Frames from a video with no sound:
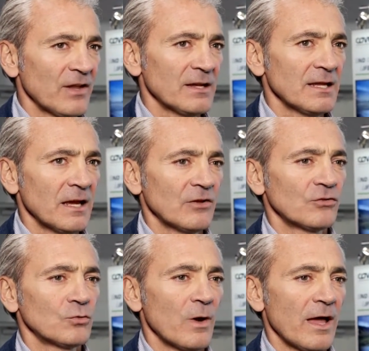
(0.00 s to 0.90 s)
idea is
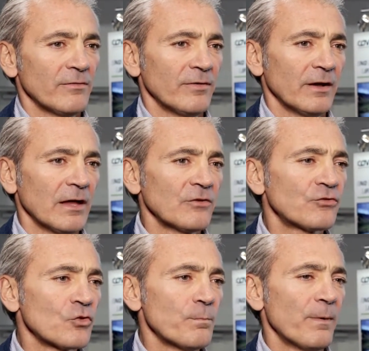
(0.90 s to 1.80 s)
to have a
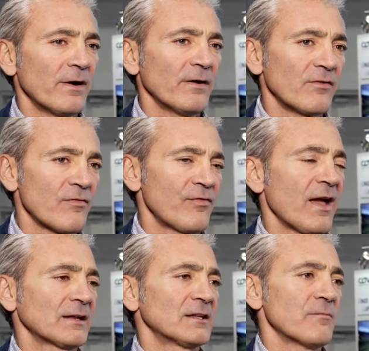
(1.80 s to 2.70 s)
super
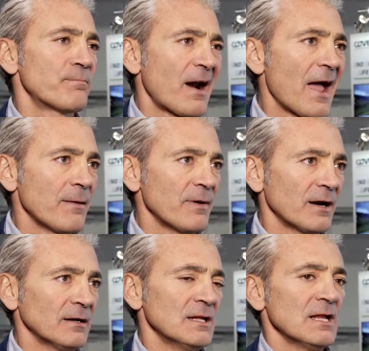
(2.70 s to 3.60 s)
reflective primer